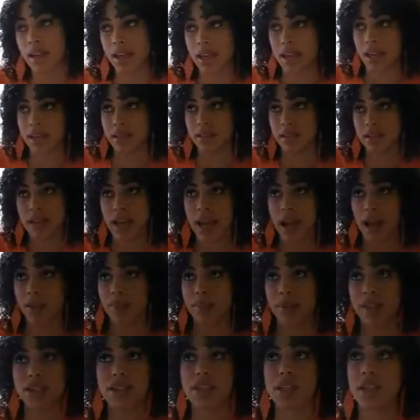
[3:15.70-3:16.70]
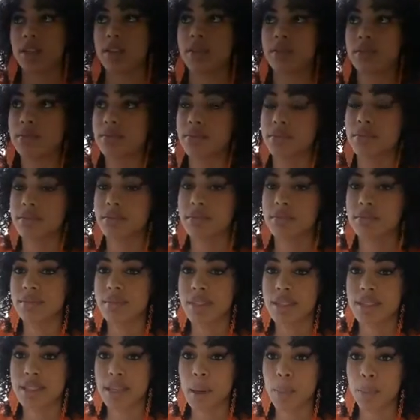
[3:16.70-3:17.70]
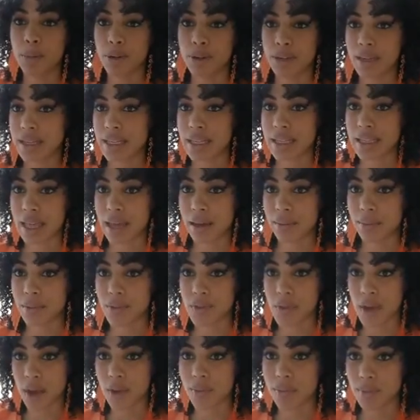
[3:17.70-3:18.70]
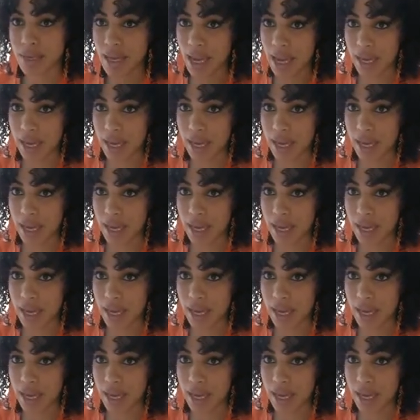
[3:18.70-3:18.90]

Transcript: and how much it separated them without me